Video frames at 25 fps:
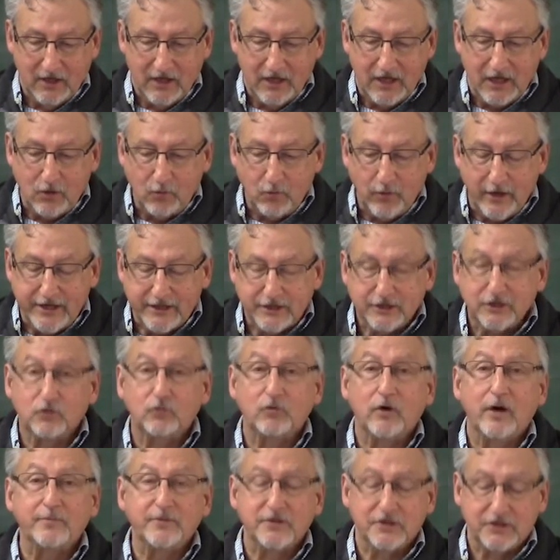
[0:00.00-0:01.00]
He winked and
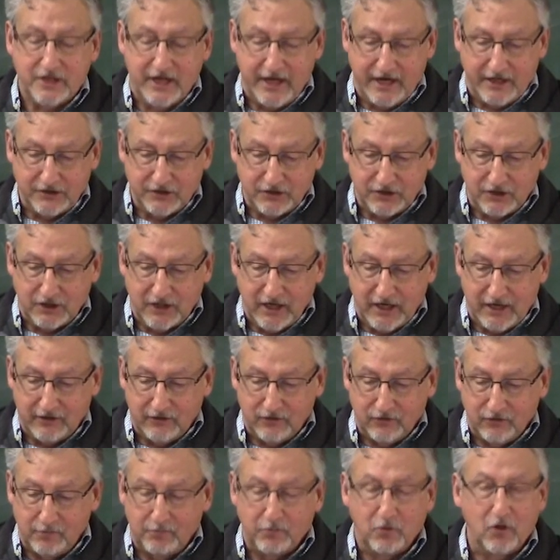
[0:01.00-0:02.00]
rubbed his hands
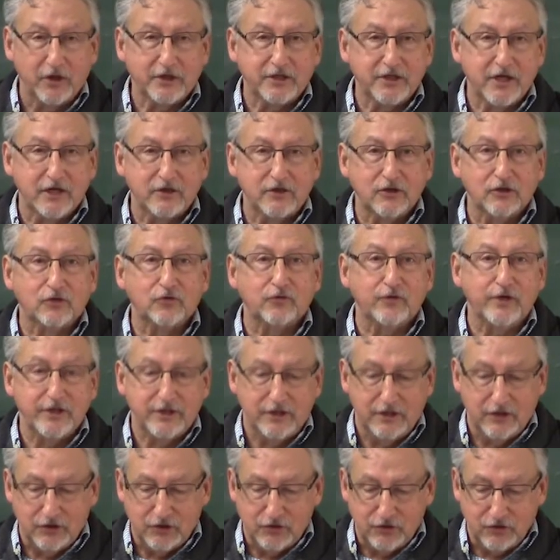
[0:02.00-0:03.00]
together. The bartender
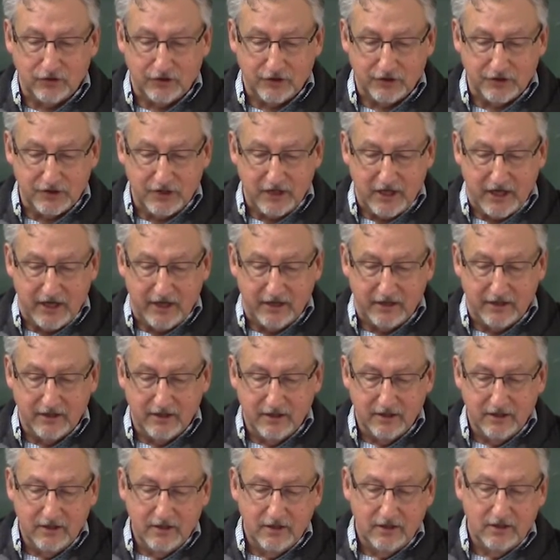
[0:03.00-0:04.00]
grinned and shook his head.
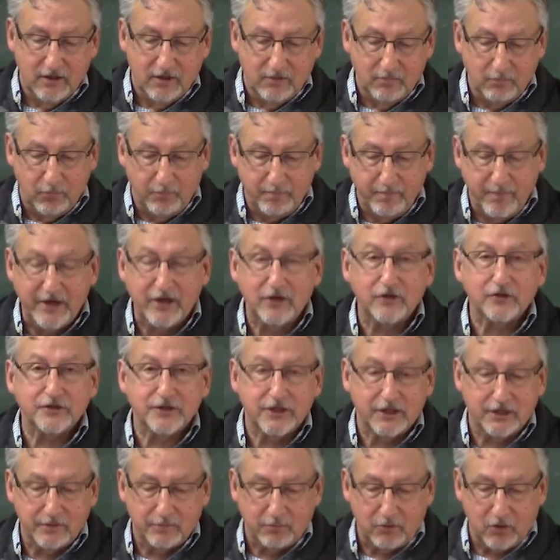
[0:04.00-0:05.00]
"Beer?"
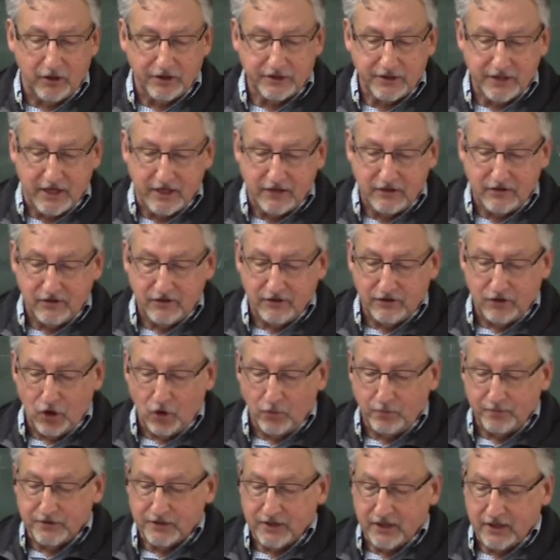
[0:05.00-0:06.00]
said the bartender.
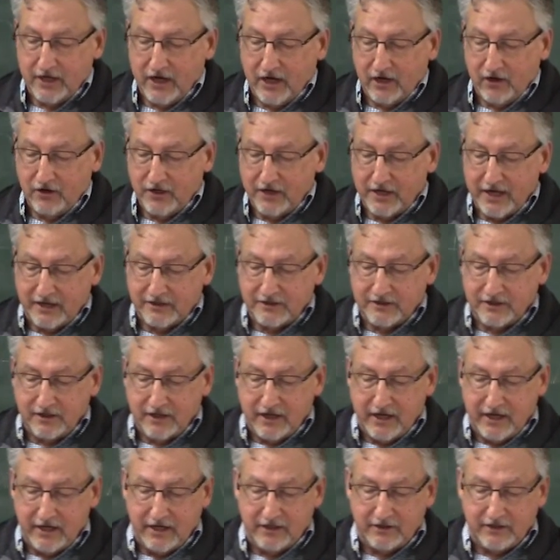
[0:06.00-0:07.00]
"Nope," said Harry, "not
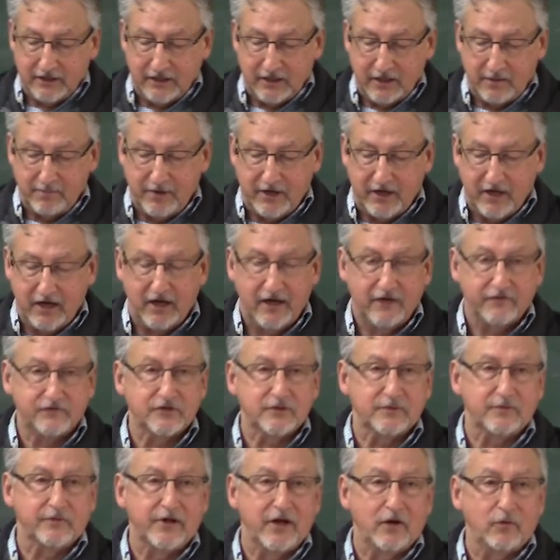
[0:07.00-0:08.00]
tonight. I think I better have
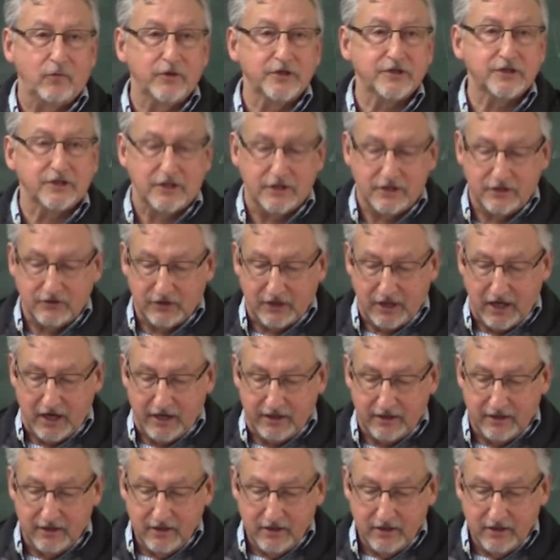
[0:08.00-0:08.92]
some of that whiskey you got."